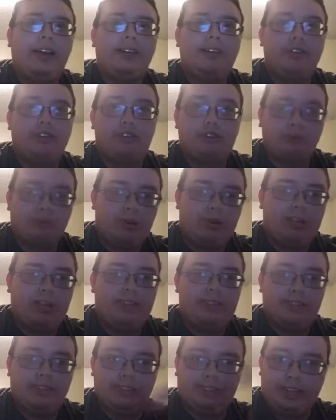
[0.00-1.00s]
the gorilla,
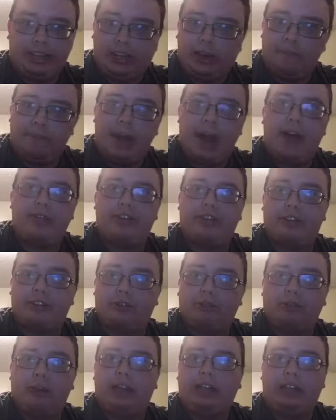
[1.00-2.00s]
this telepathic
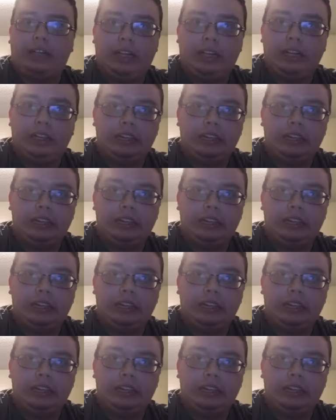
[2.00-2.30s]
gorilla,